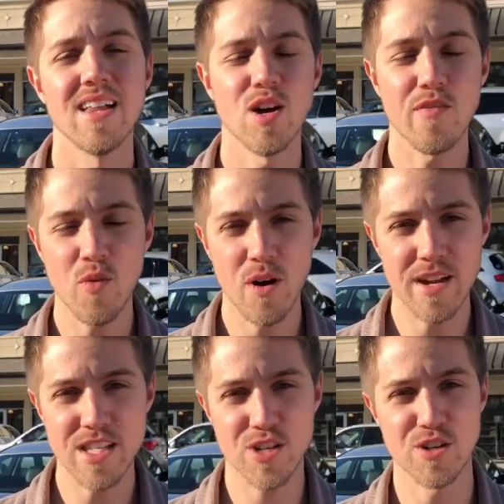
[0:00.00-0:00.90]
Hello
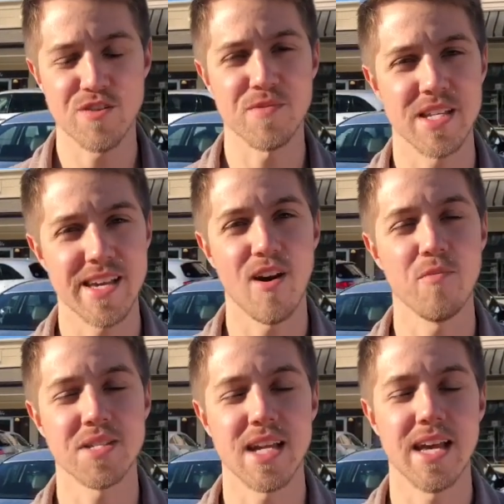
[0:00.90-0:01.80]
everyone, it's Chris from CA
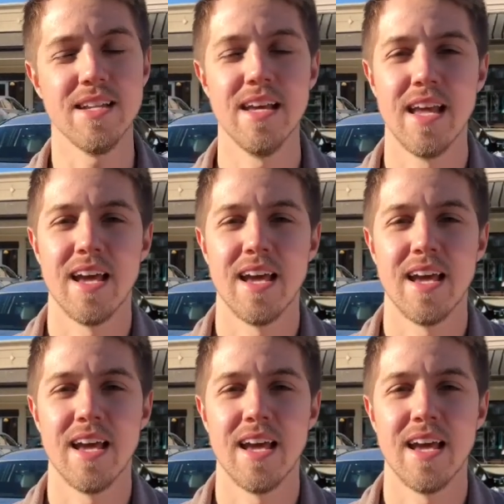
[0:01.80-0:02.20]
Homestead.